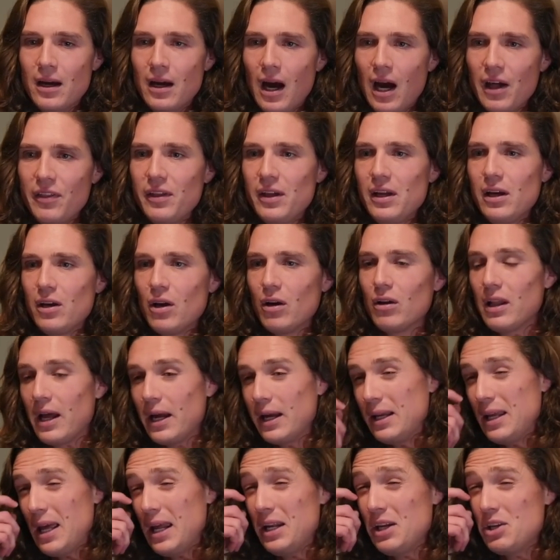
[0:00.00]
I think
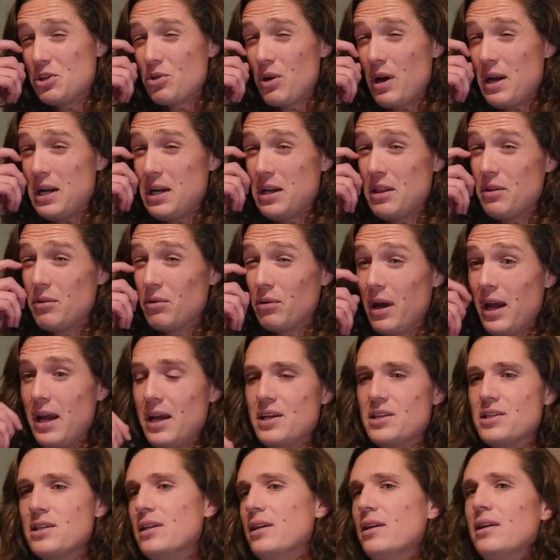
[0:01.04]
like getting traded to the
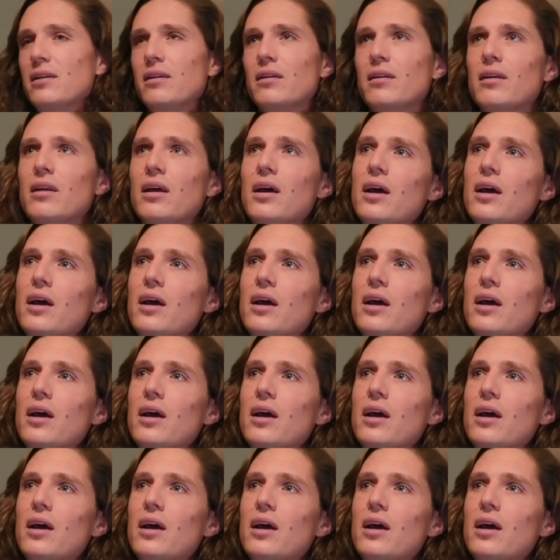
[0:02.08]
Rays in